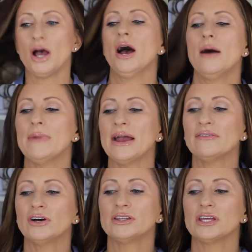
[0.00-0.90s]
Um, I
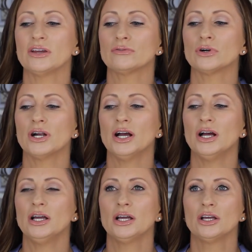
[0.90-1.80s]
have on the
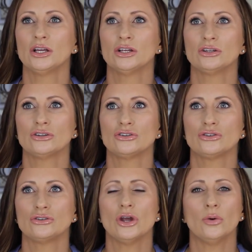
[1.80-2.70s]
Aurora
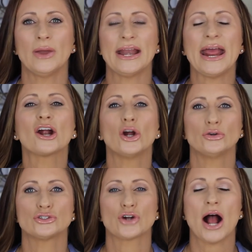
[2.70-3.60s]
no wait,
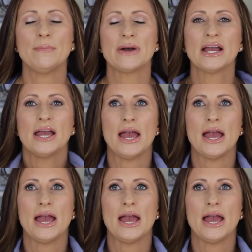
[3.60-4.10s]
Arrow Drop,